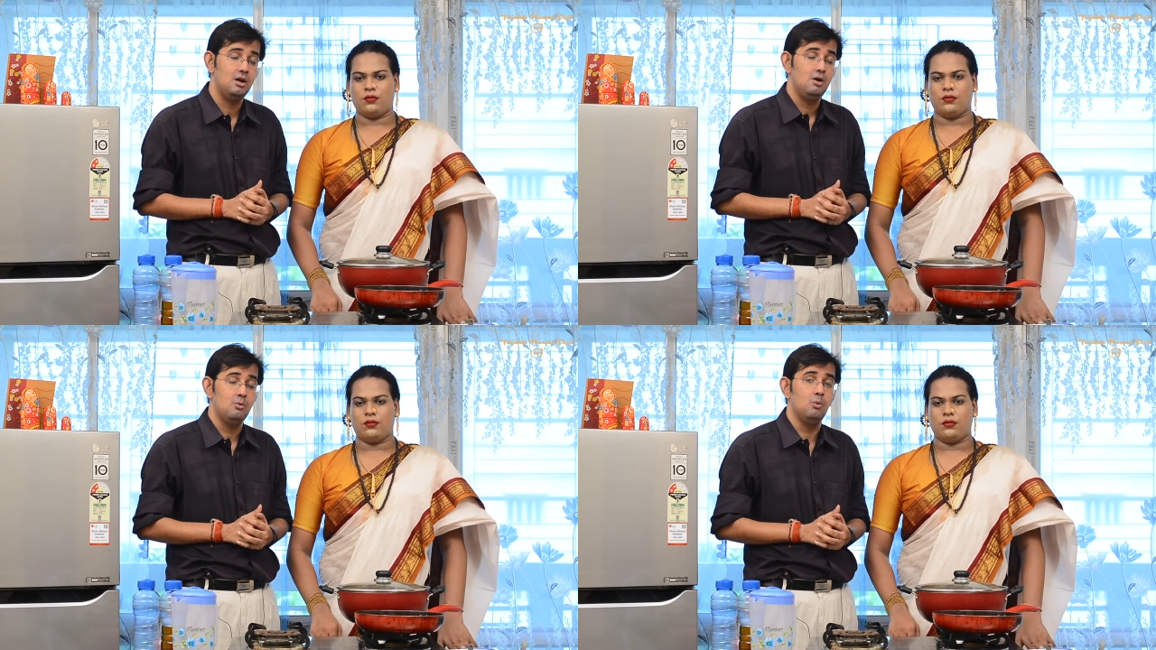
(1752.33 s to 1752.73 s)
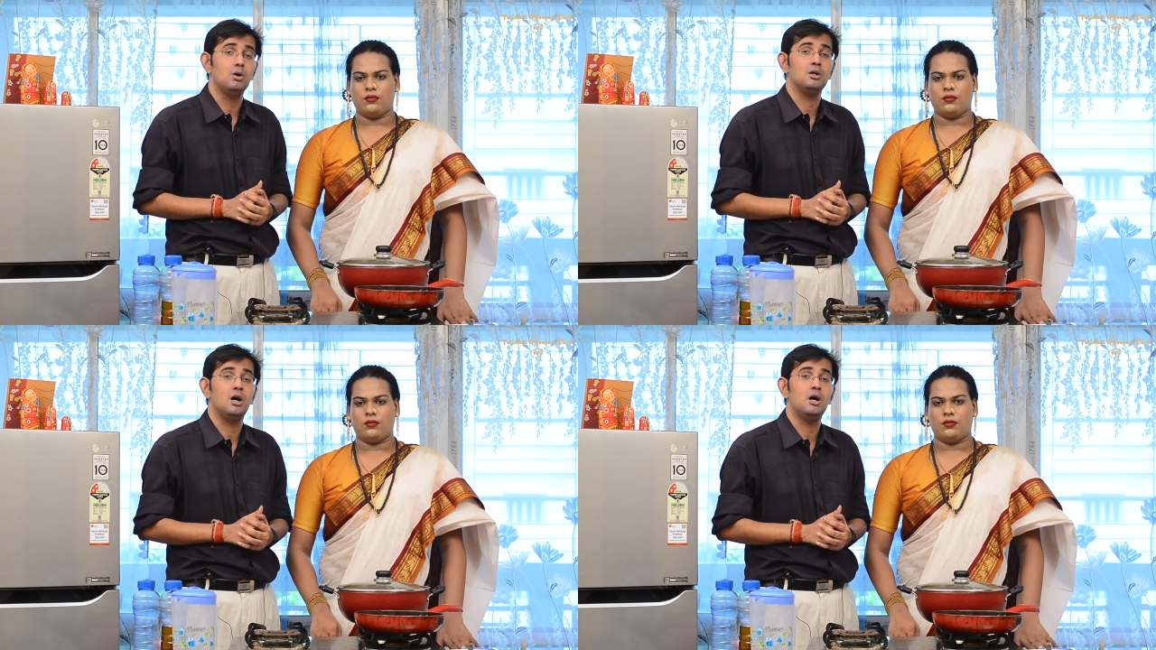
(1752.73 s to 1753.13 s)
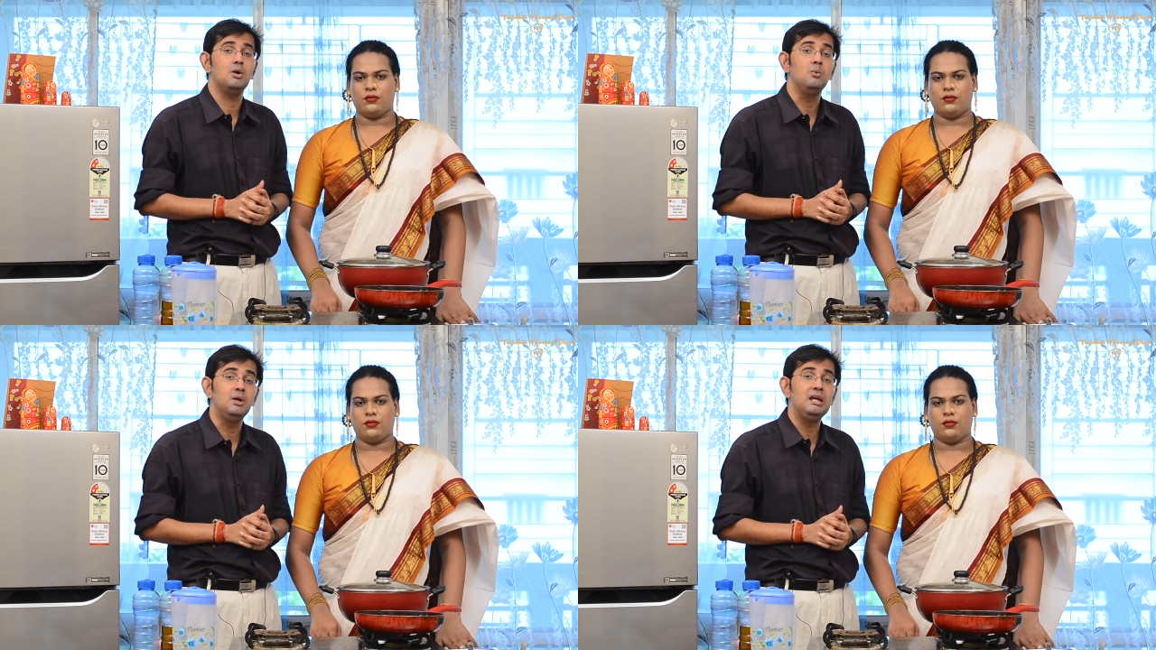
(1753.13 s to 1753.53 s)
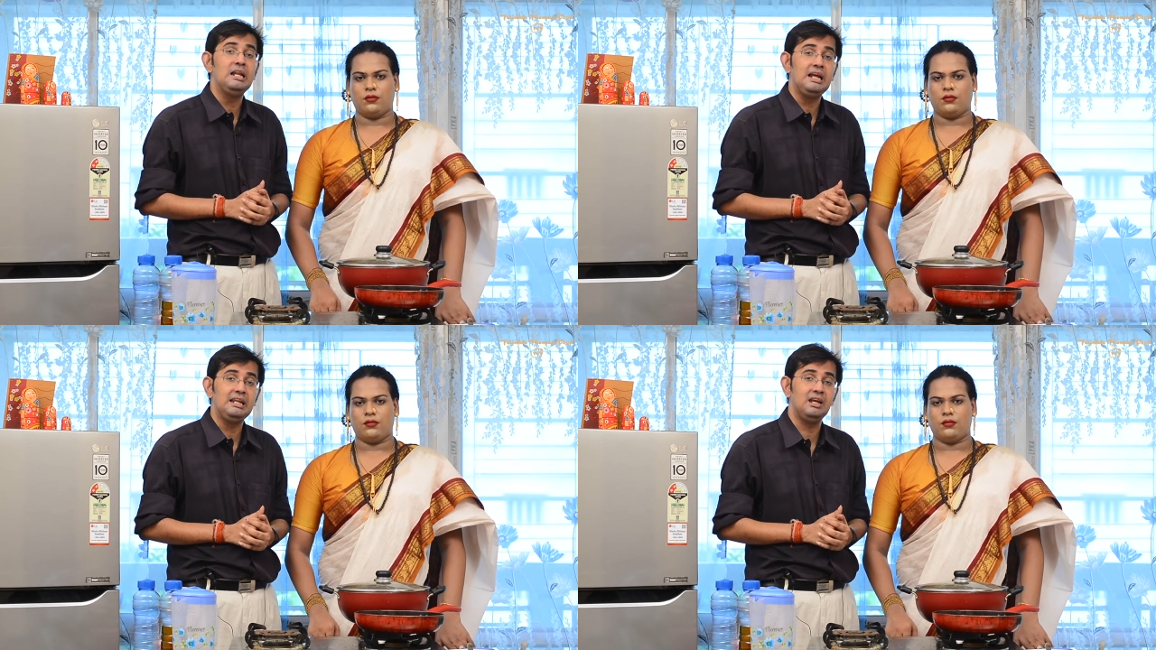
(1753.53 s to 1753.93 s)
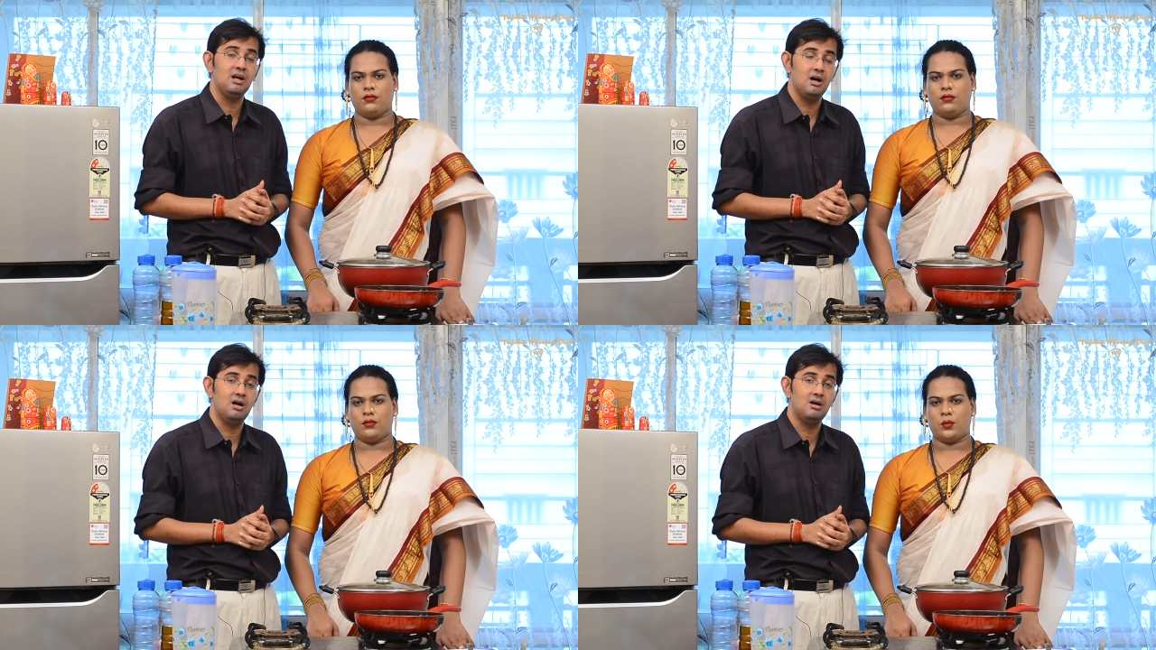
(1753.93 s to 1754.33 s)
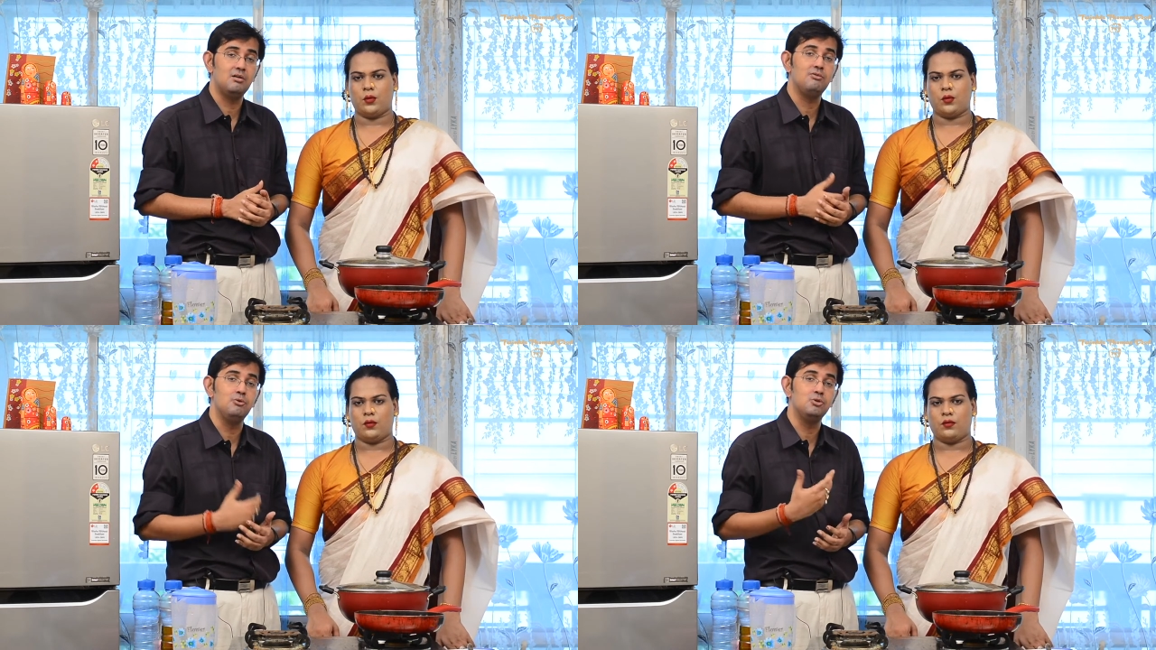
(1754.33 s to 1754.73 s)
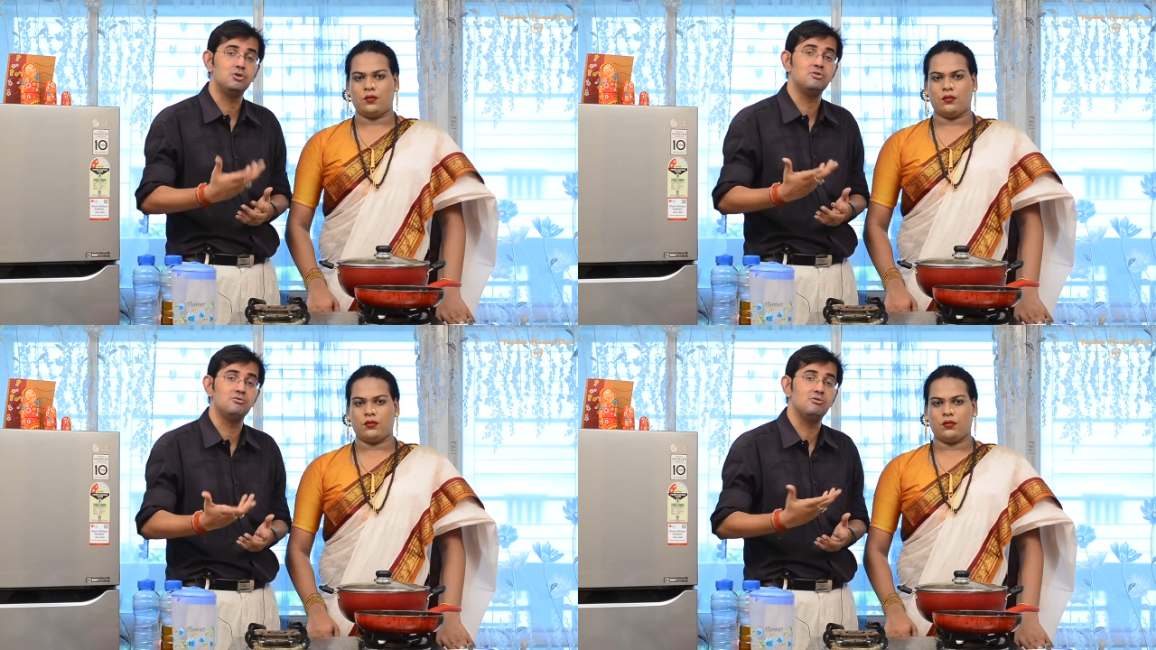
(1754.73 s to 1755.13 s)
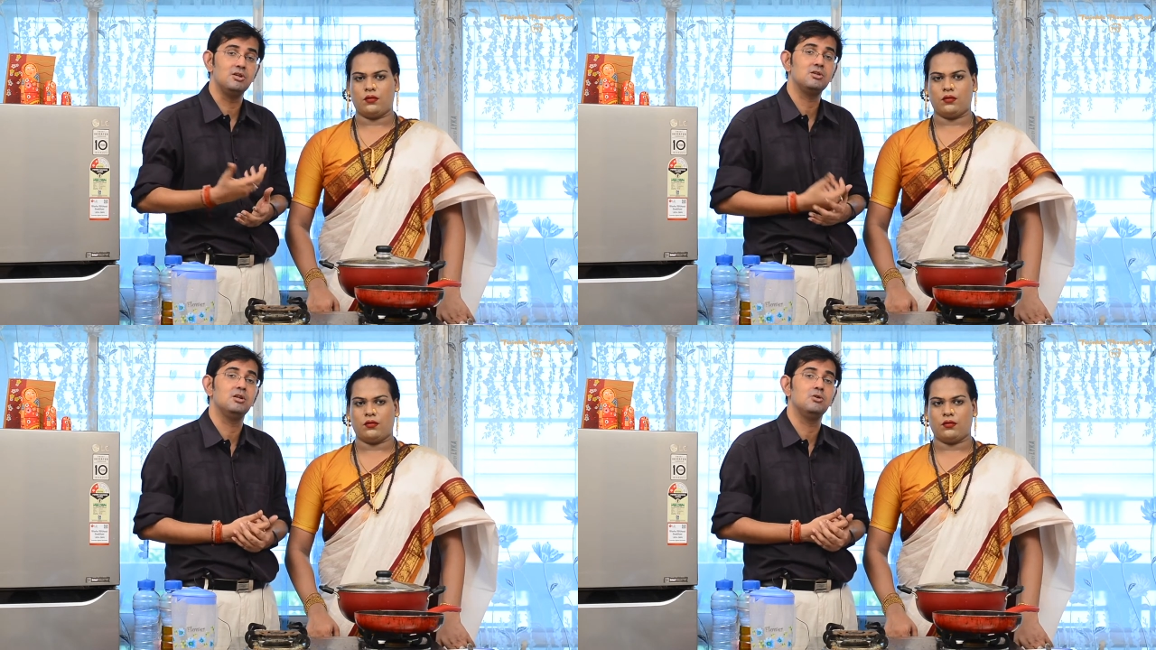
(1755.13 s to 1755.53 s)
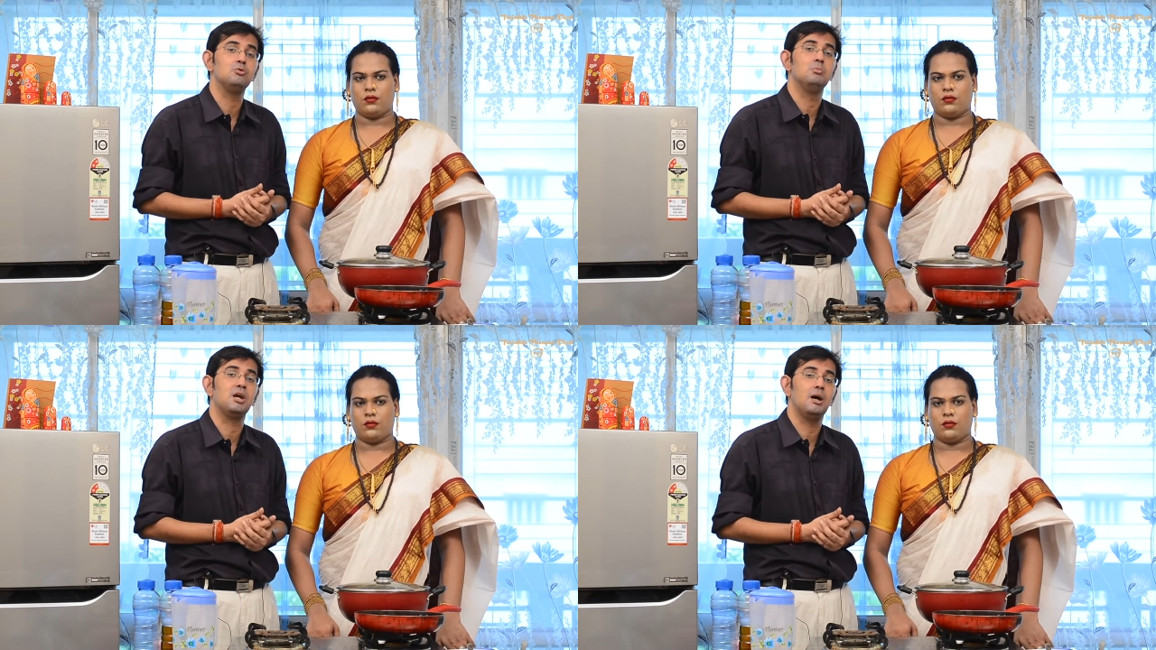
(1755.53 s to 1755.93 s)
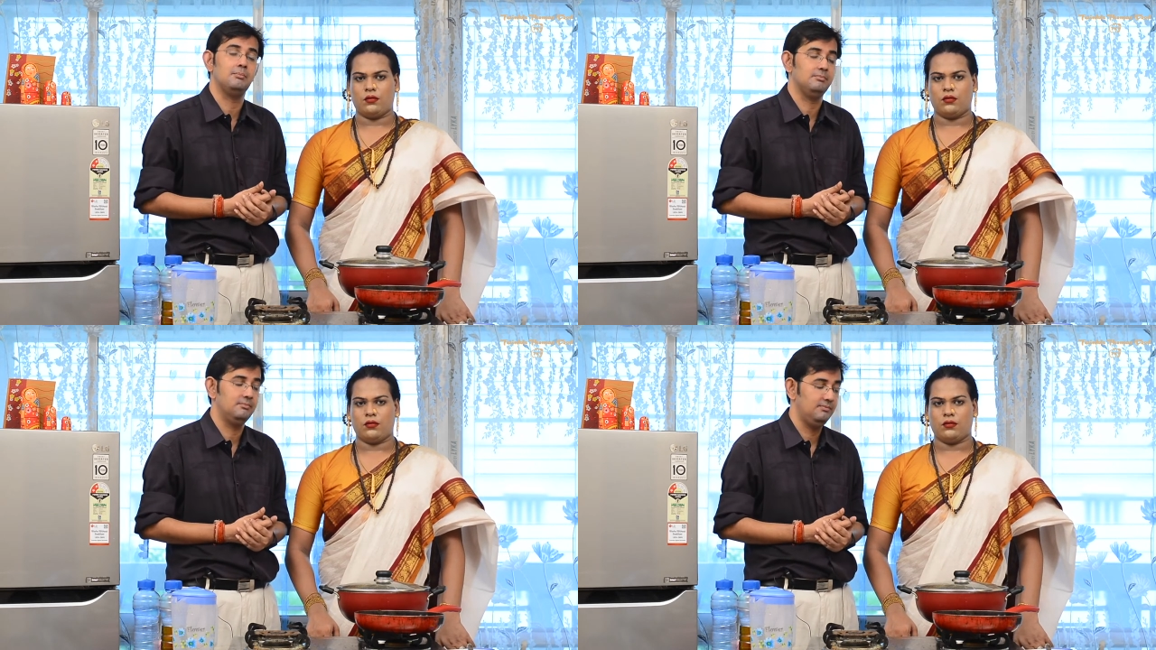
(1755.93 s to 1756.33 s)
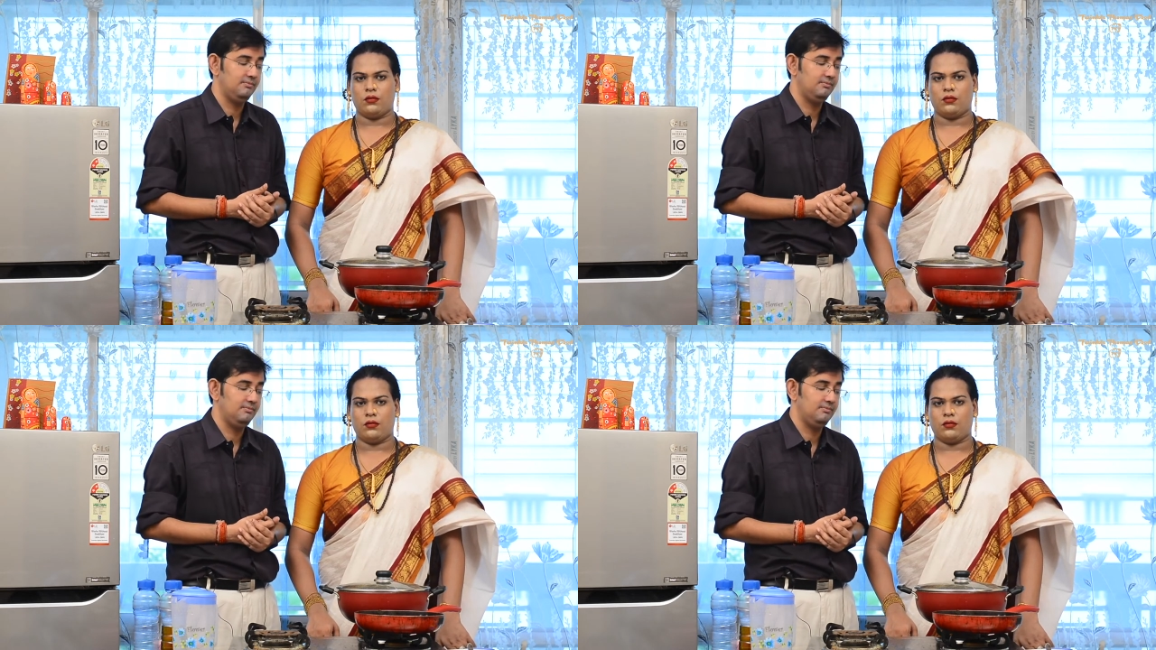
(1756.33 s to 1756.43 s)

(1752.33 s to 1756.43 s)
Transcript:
Speaker 1: what are we letting our future generation to become?